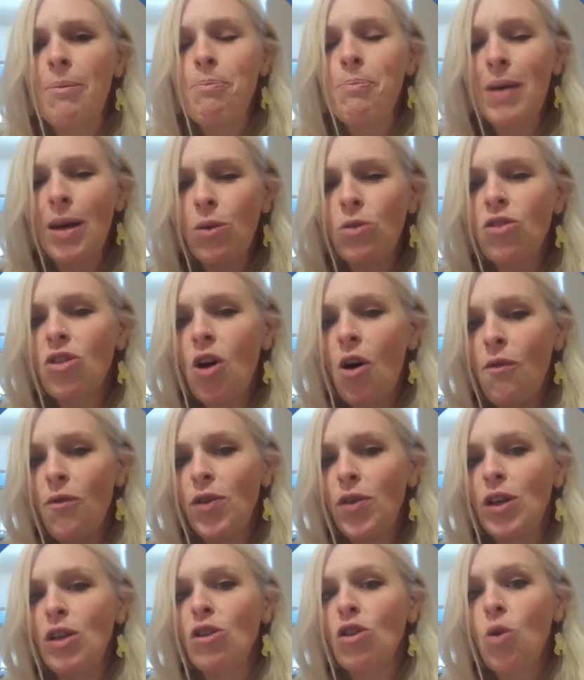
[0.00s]
builds
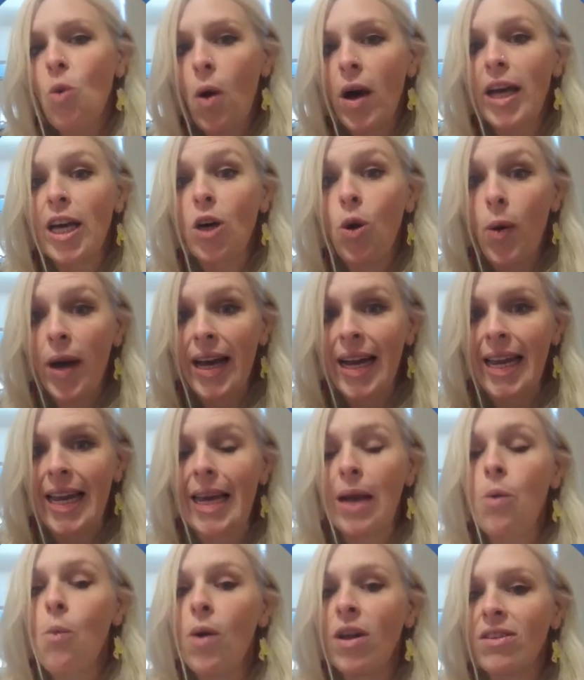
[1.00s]
confidence quite
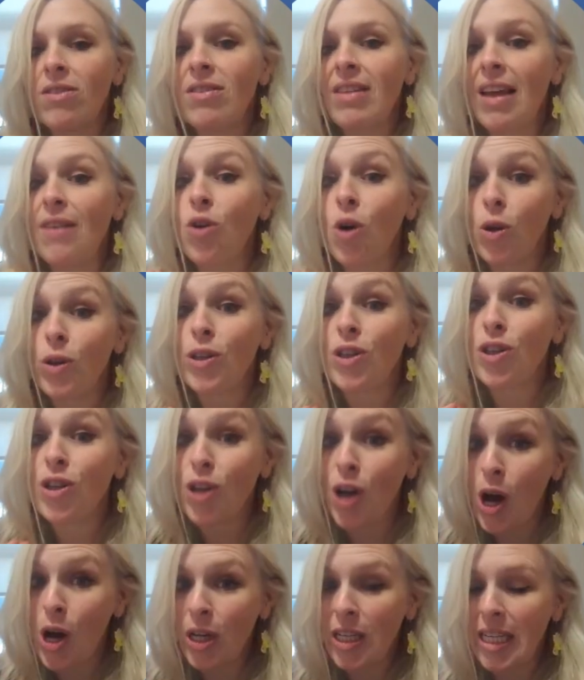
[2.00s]
quickly once they've gotten
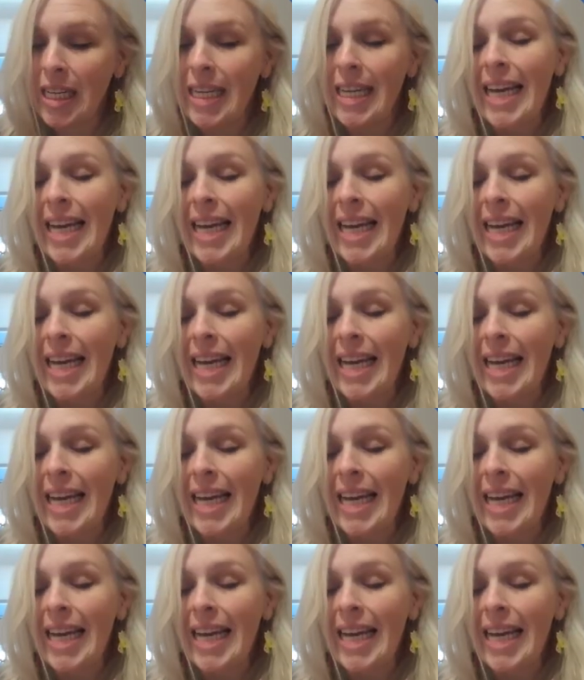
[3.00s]
started.